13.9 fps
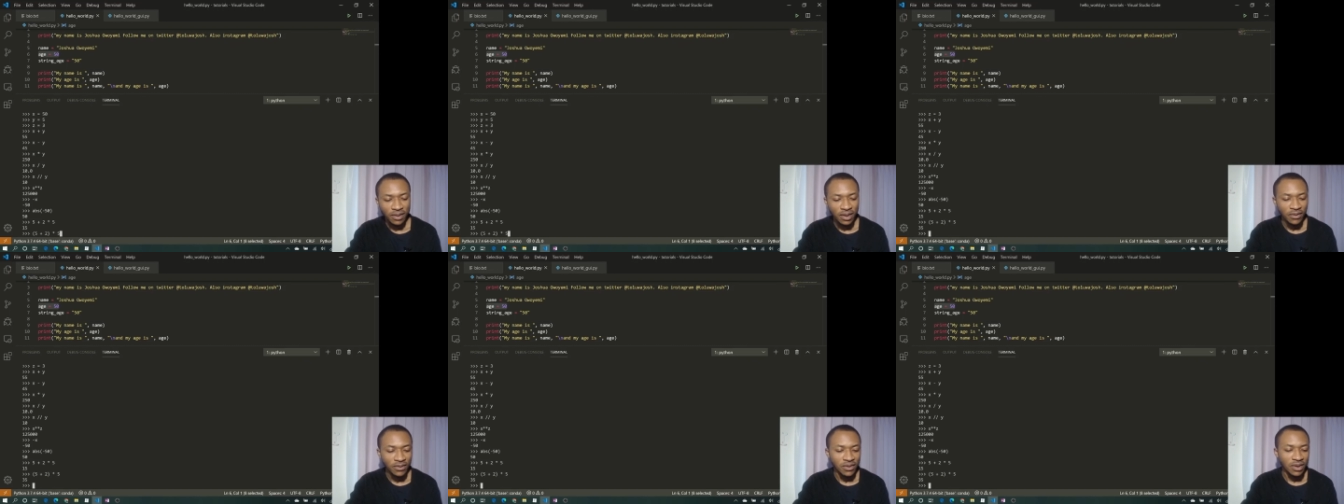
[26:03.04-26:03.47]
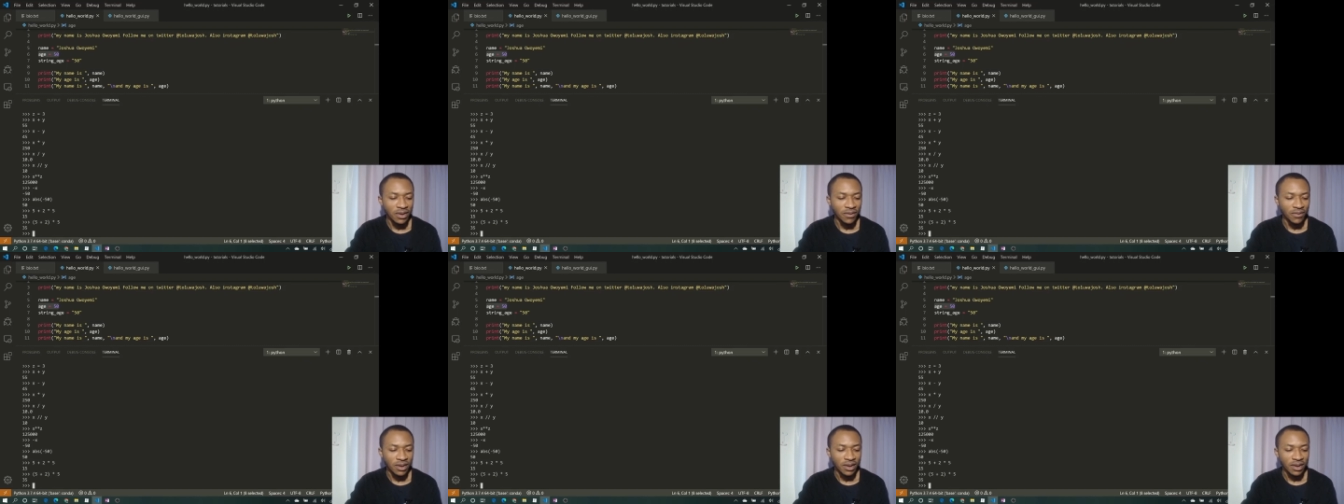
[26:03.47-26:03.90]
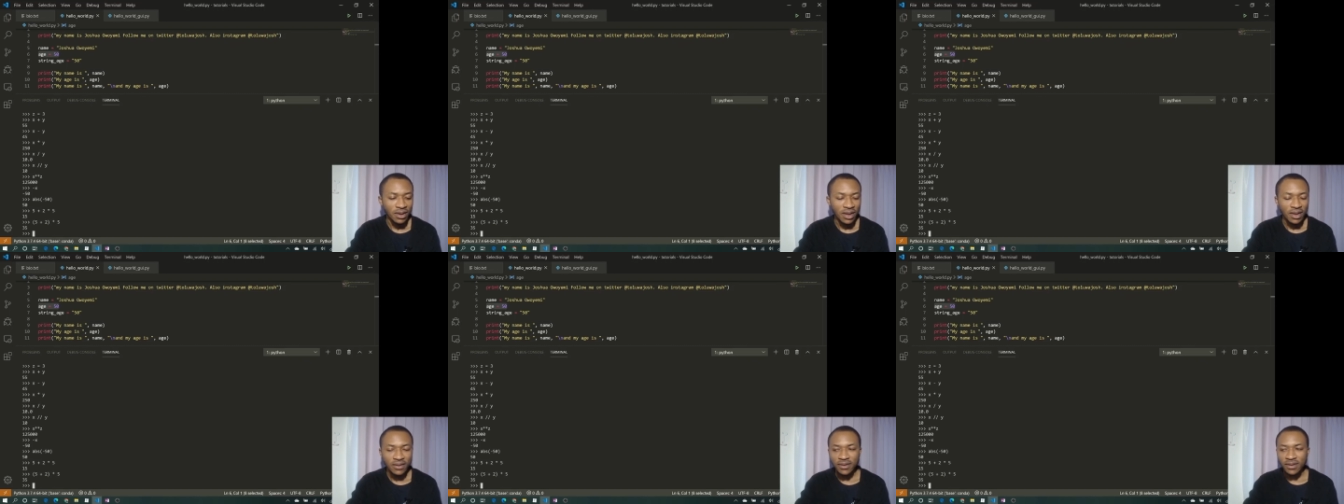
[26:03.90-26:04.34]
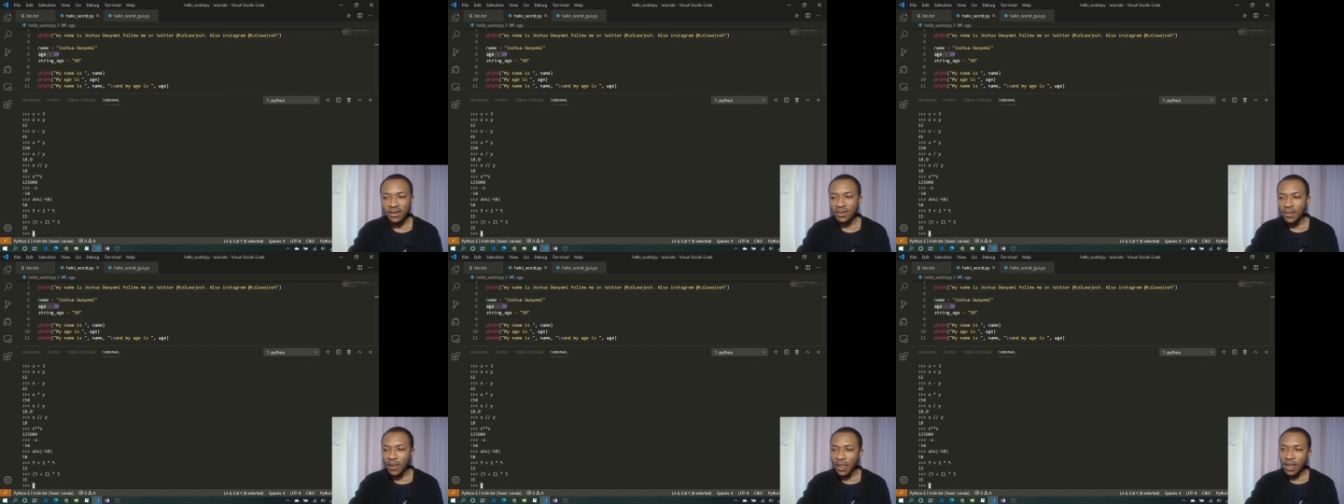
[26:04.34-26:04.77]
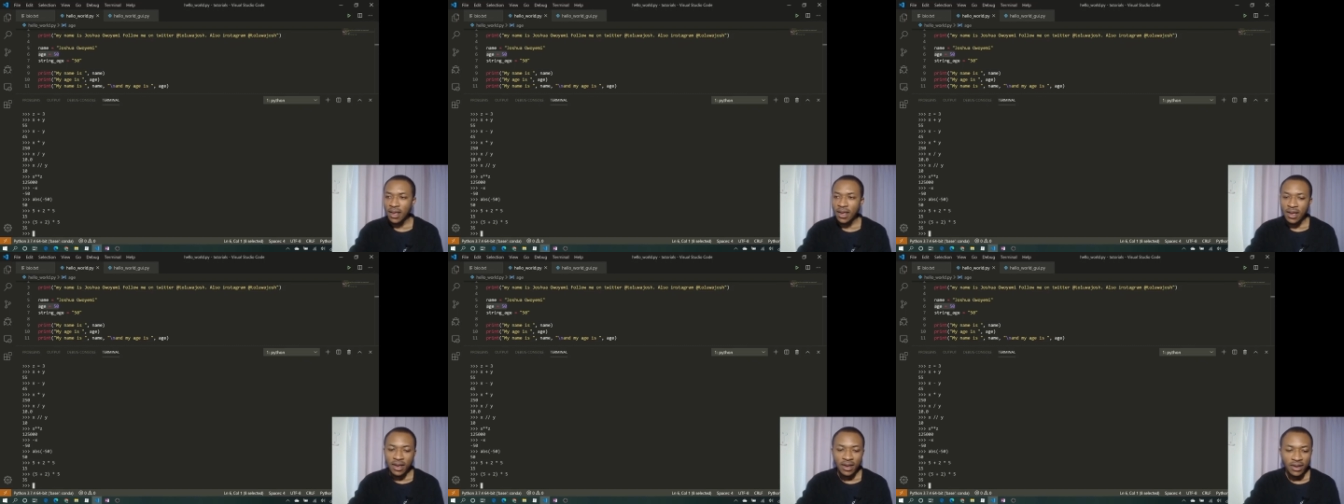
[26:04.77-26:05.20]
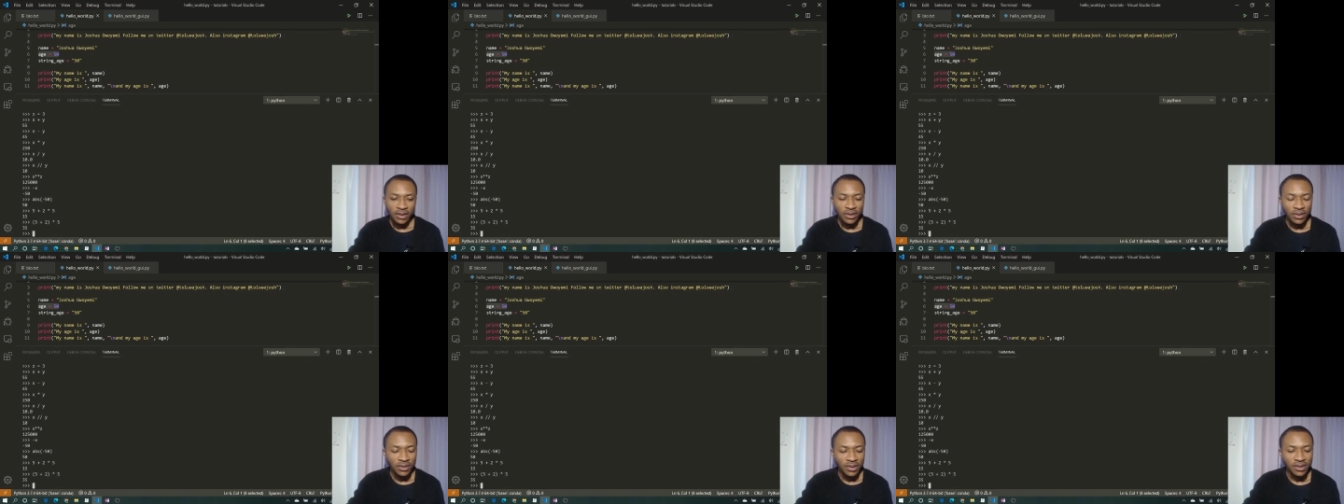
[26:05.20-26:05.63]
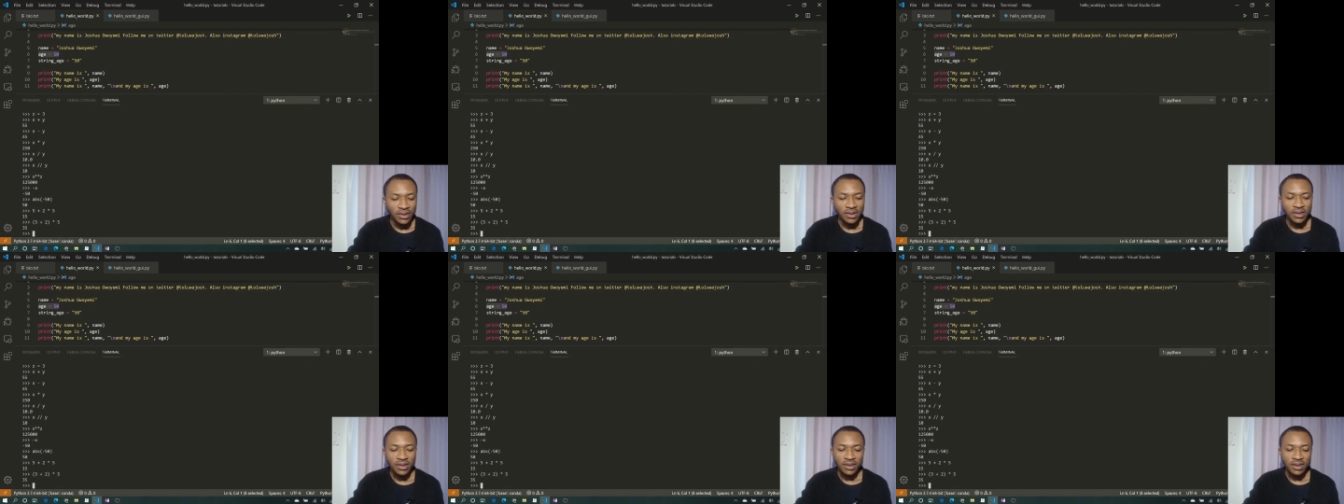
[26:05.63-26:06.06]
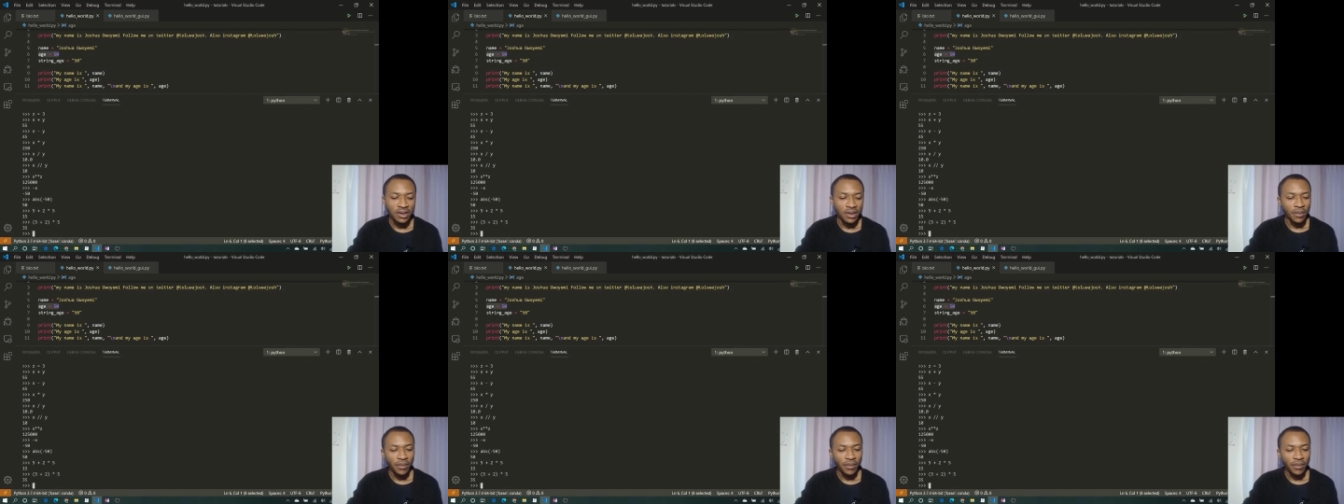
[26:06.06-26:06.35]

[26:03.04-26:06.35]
gives you a different answer. So this